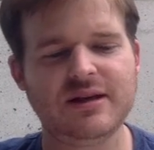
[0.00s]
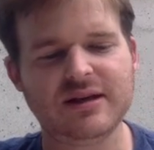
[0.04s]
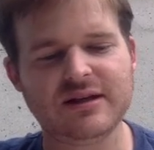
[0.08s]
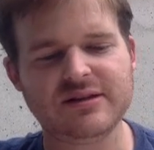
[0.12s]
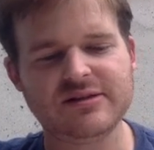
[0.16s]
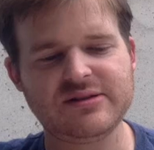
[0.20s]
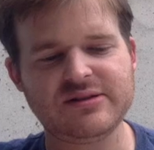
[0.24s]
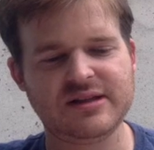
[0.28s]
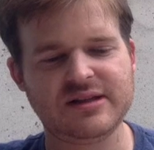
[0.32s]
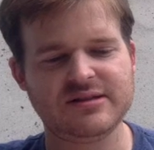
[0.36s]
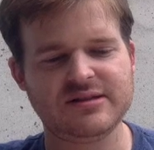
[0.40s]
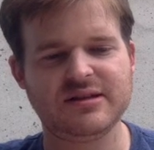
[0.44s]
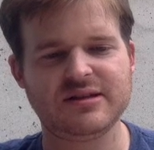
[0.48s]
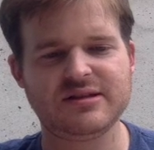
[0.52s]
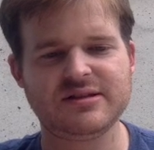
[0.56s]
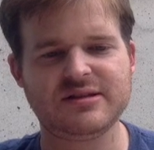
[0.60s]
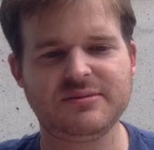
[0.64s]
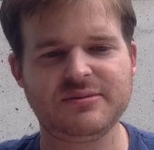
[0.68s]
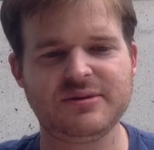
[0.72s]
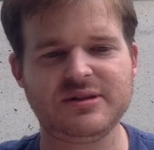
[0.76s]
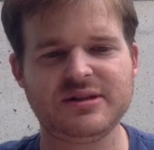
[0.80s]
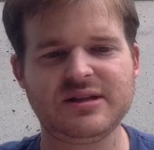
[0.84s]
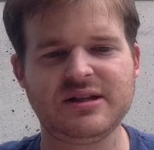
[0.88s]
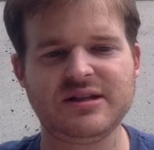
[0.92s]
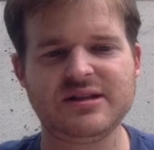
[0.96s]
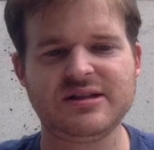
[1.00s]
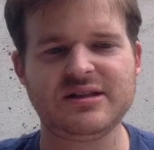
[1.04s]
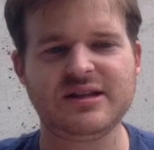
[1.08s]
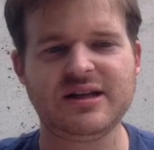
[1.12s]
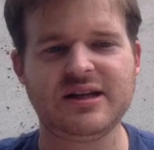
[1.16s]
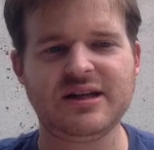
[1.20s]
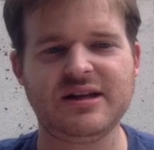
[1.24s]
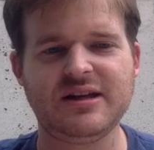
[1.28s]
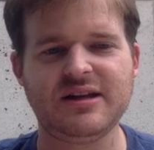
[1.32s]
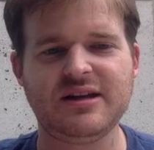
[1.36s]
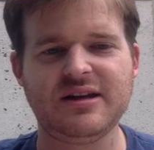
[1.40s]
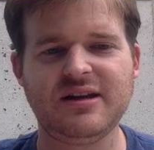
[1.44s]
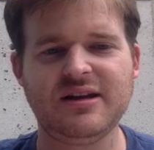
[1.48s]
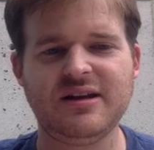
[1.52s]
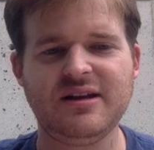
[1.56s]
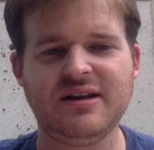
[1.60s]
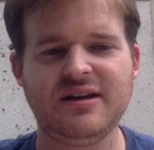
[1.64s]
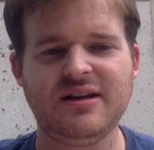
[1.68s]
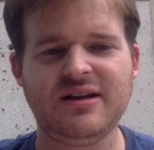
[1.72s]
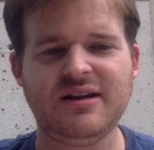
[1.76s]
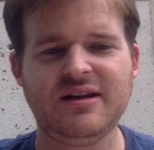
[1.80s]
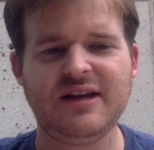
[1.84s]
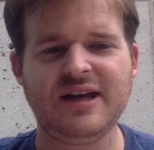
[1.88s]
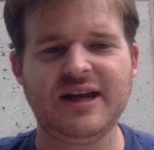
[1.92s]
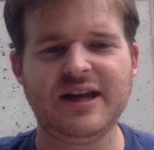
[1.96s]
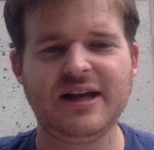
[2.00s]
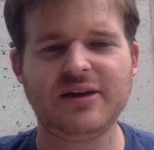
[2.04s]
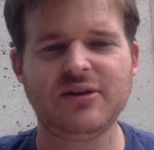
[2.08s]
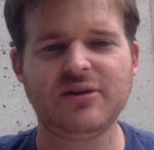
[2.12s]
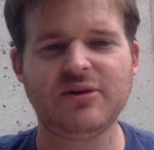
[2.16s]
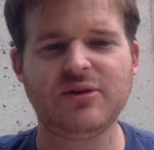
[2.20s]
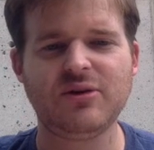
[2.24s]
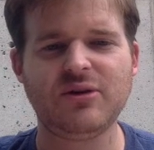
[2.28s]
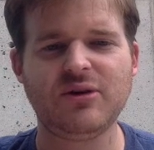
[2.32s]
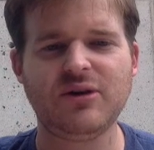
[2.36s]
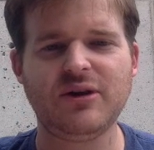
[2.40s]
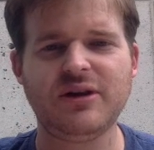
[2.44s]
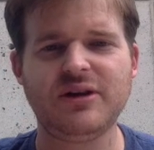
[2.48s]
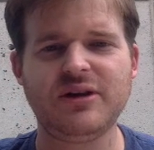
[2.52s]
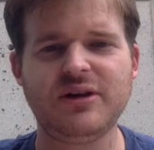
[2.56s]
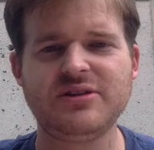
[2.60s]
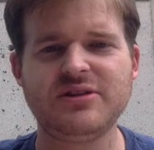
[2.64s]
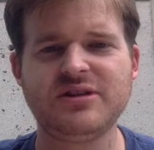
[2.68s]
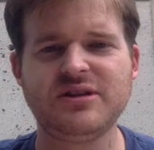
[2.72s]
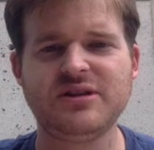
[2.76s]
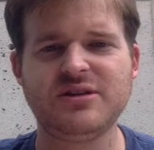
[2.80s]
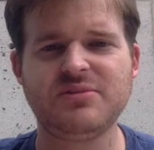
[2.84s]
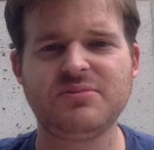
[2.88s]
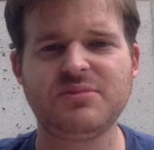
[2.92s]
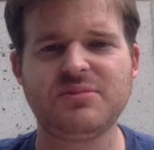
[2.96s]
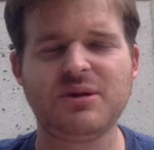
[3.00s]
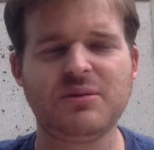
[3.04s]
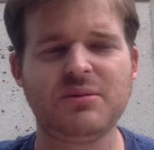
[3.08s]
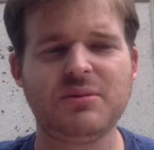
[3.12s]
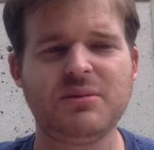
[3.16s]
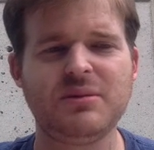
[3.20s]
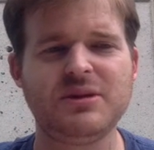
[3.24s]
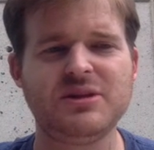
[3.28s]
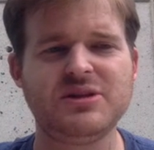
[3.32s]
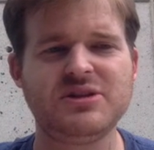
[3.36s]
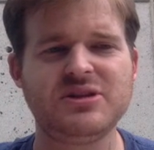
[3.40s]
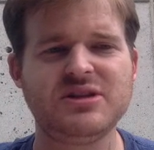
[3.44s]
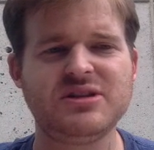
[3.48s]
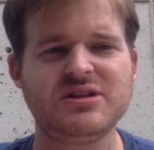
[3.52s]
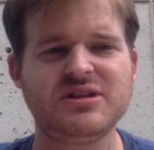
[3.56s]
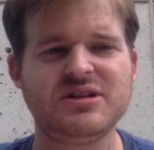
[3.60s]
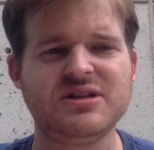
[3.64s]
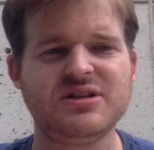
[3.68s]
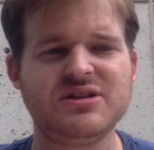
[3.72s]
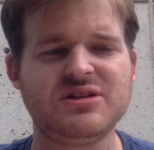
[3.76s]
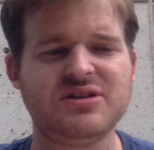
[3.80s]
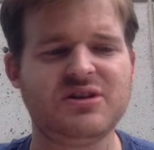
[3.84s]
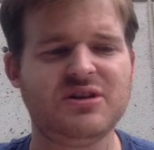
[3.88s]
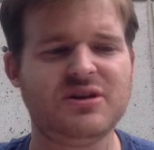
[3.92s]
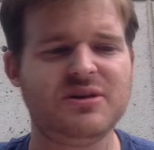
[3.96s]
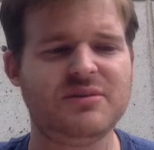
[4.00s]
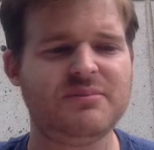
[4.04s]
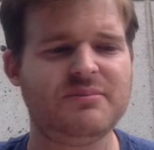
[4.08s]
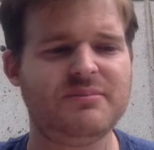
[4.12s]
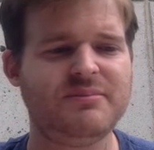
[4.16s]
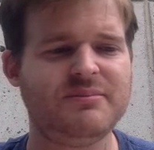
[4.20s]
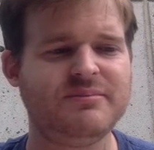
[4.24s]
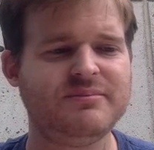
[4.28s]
and it sounds like someone's going to start an angle grinder, so probably just in time.